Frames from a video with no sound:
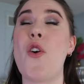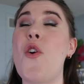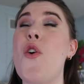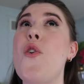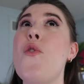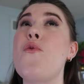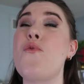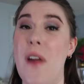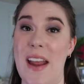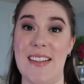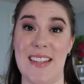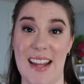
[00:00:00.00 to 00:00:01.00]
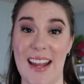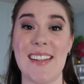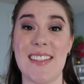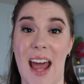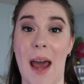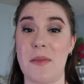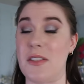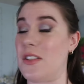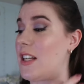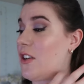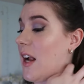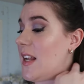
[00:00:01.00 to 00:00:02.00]
crazy. It is
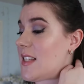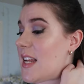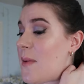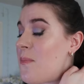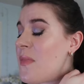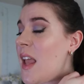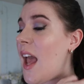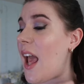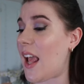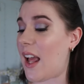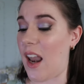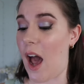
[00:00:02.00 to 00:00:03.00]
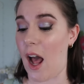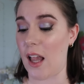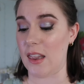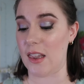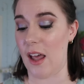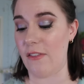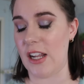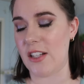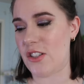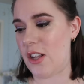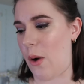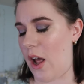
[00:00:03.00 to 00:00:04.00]
absolutely crazy, and I love
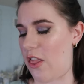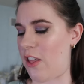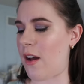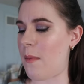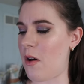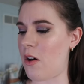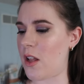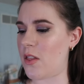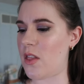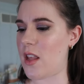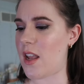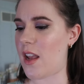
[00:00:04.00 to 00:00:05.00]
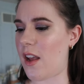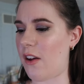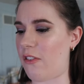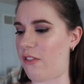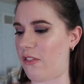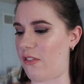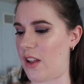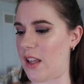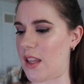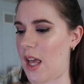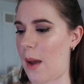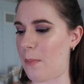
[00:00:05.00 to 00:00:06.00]
it. So I think I'm on the
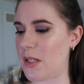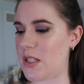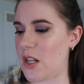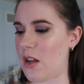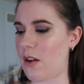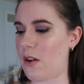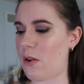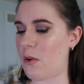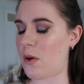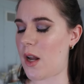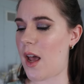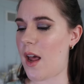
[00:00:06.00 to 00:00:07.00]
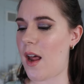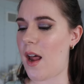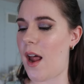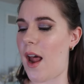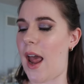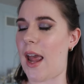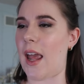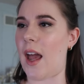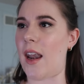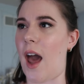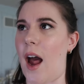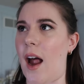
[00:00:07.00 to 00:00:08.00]
5th episode,
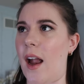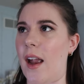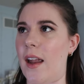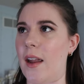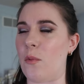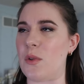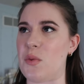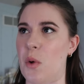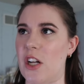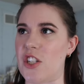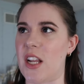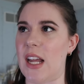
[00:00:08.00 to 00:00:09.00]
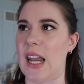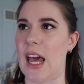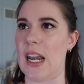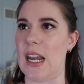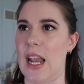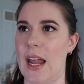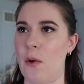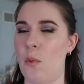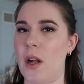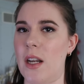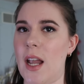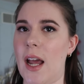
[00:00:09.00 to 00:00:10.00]
and I was watching it at night
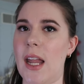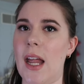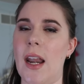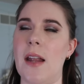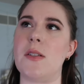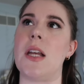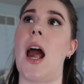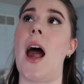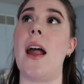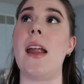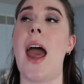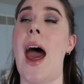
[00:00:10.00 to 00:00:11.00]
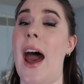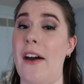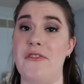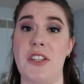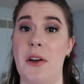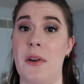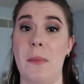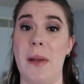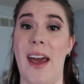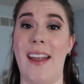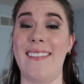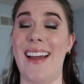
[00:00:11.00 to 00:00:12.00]
one night, and I was like, I have to go to
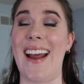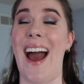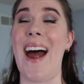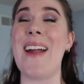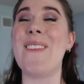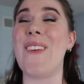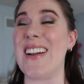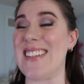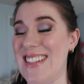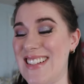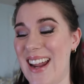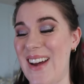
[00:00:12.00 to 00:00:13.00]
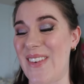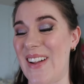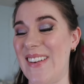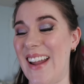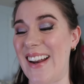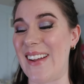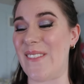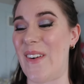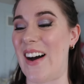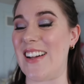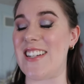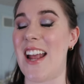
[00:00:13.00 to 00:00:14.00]
bed. Like, I want to stay up all night and
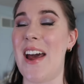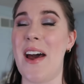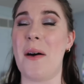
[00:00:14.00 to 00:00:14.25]
watch,